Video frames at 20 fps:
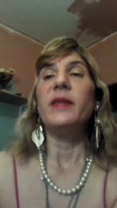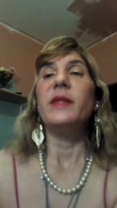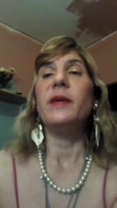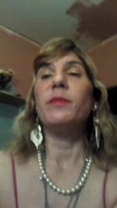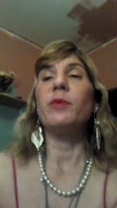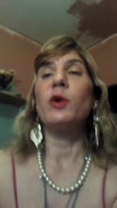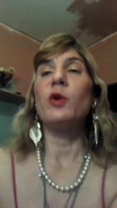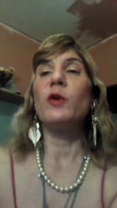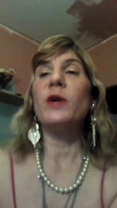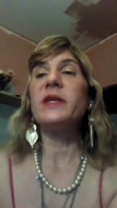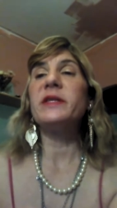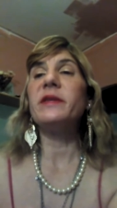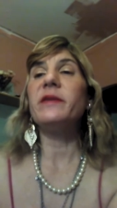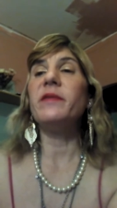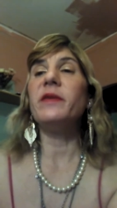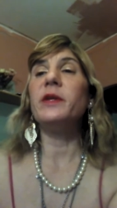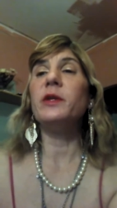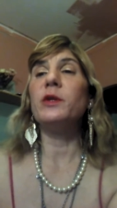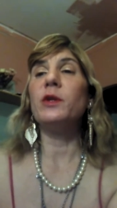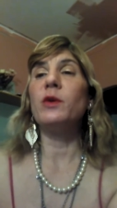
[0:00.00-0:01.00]
the
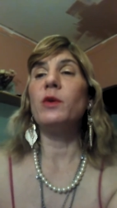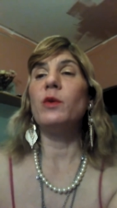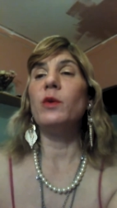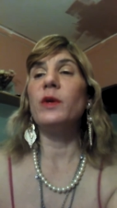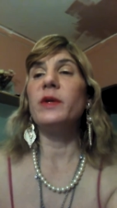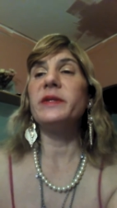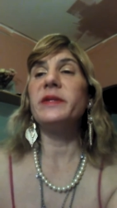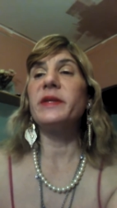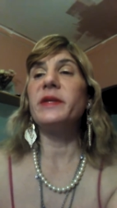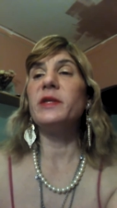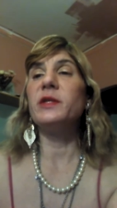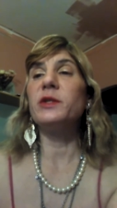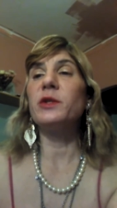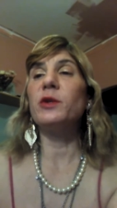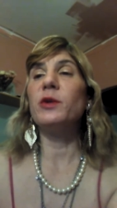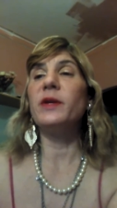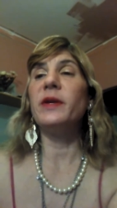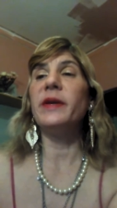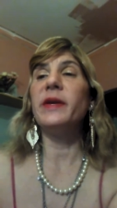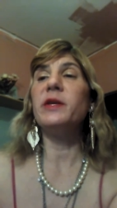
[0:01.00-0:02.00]
progressive intercourse
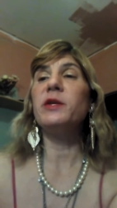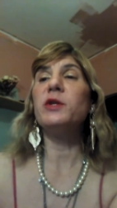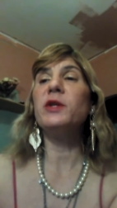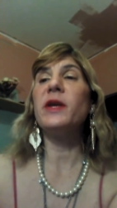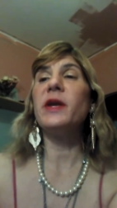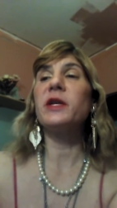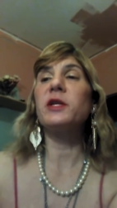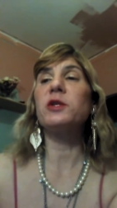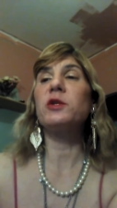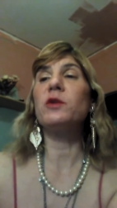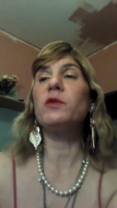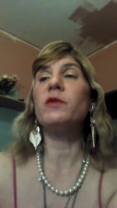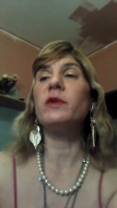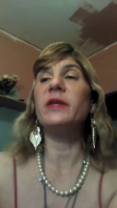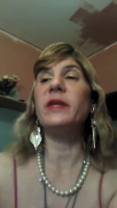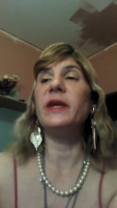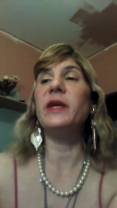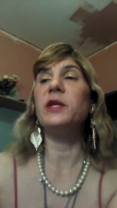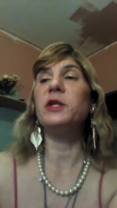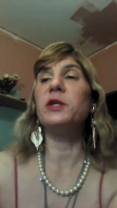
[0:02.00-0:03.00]
concerning international
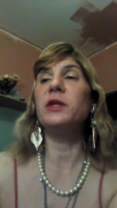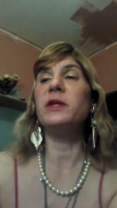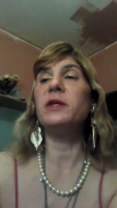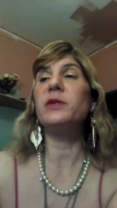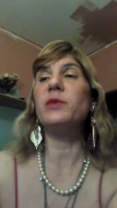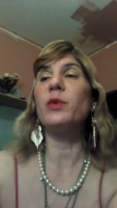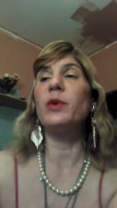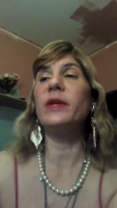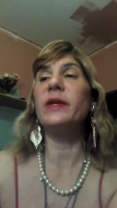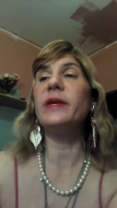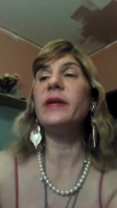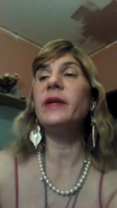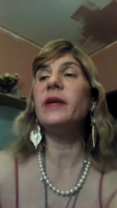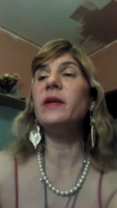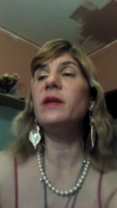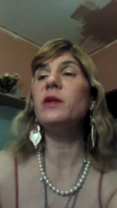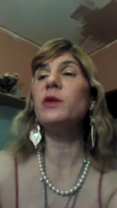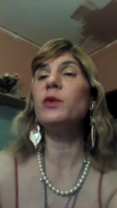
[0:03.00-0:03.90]
relations will lead